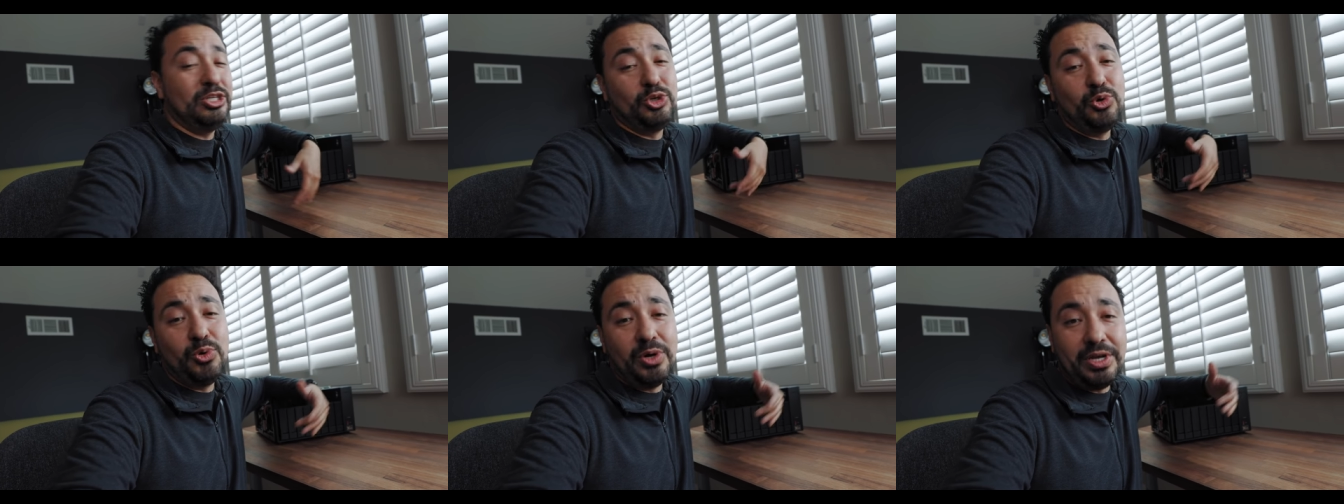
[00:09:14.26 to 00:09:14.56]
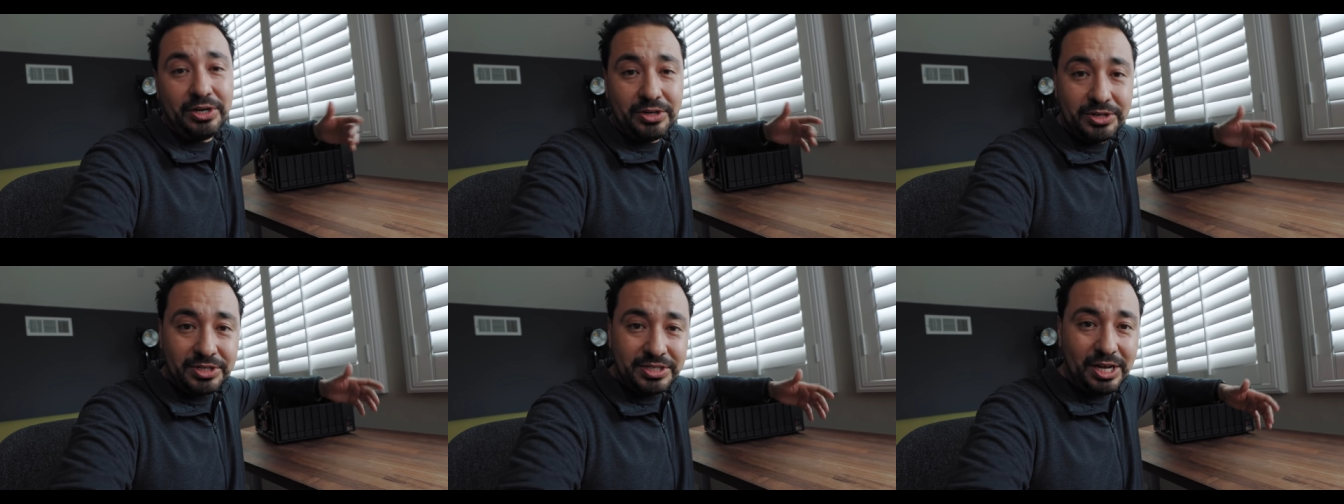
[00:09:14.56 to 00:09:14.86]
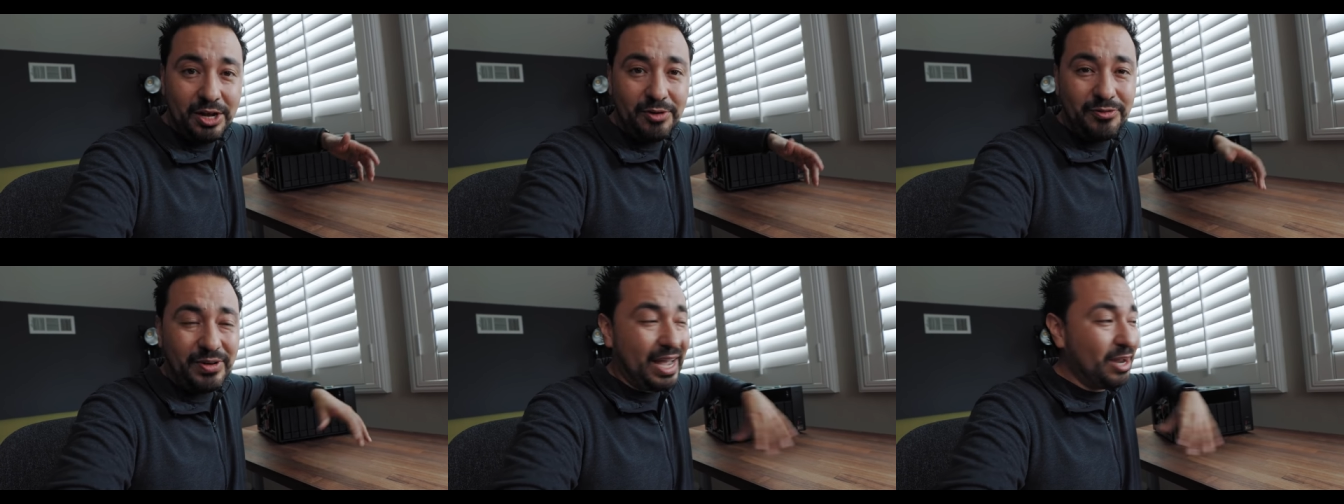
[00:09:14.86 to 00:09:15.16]
do it
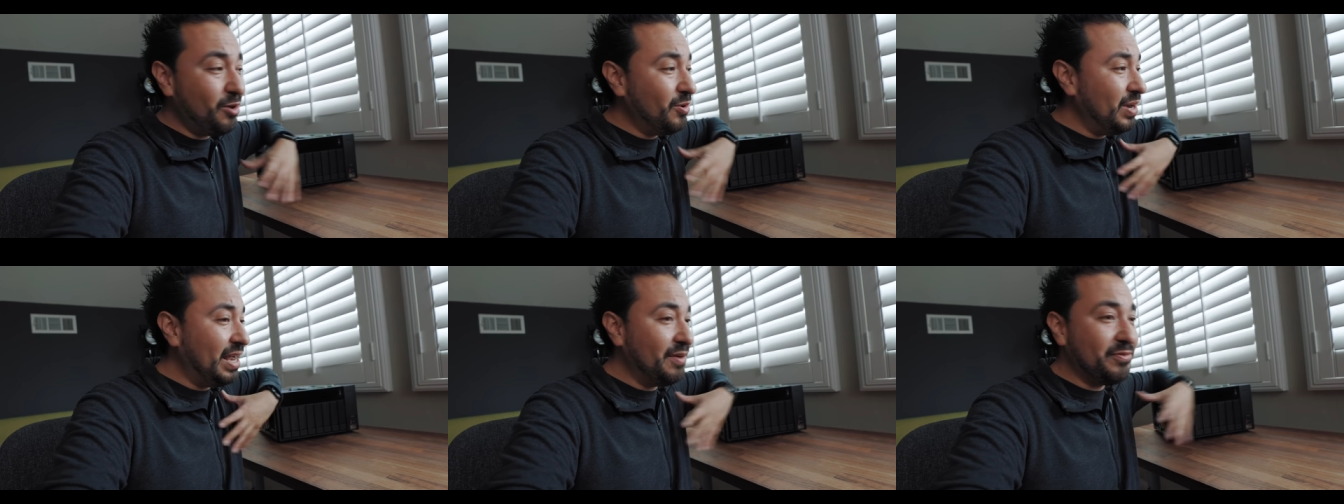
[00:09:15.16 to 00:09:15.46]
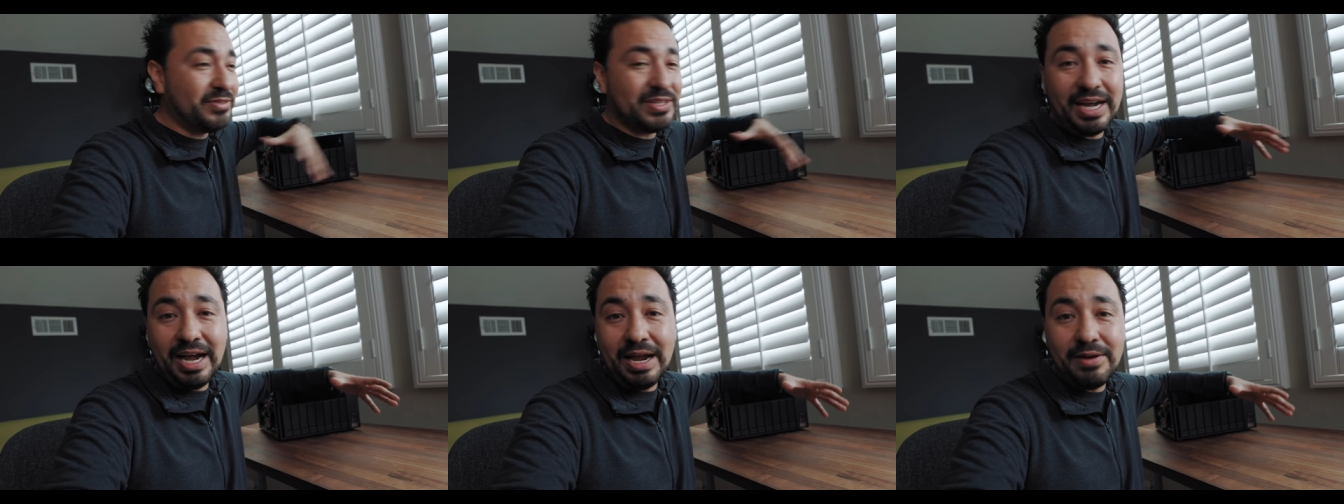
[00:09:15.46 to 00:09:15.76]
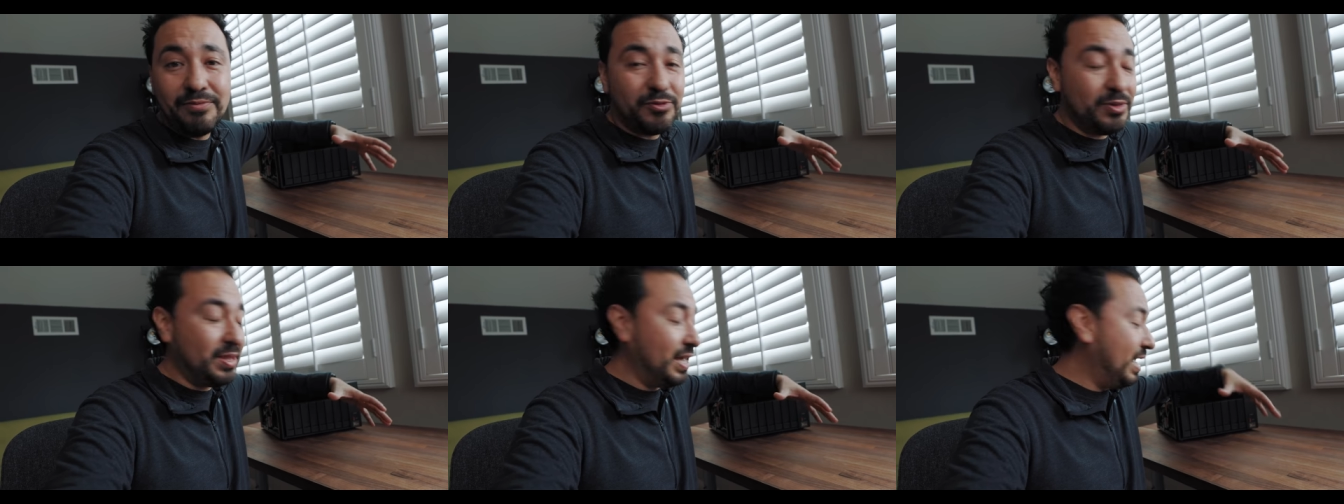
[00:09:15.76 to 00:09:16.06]
yourself. I don't have
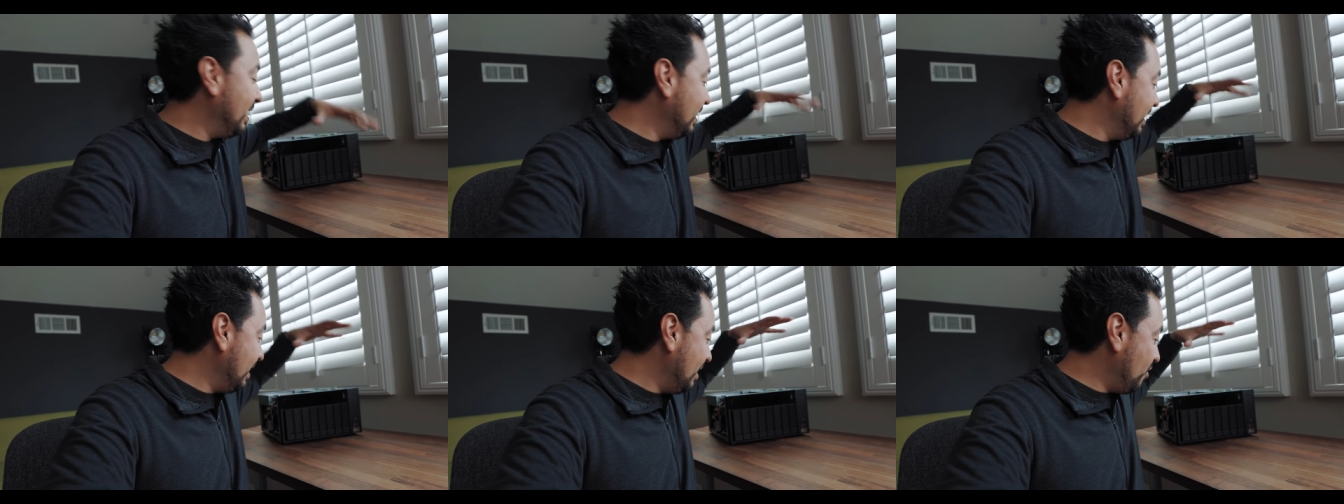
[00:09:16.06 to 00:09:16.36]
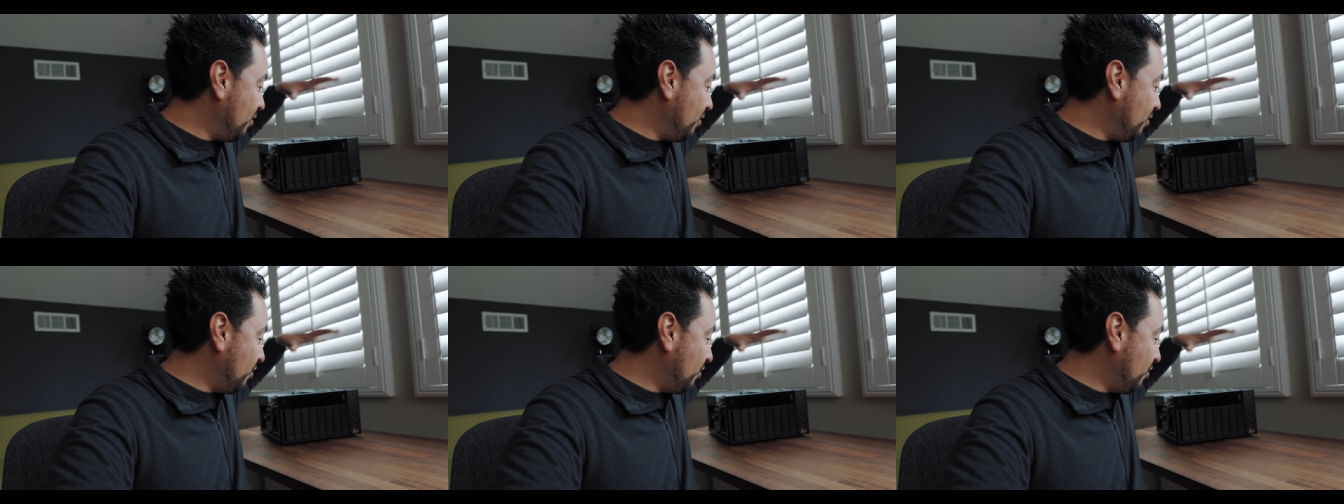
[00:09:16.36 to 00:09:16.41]
time for that.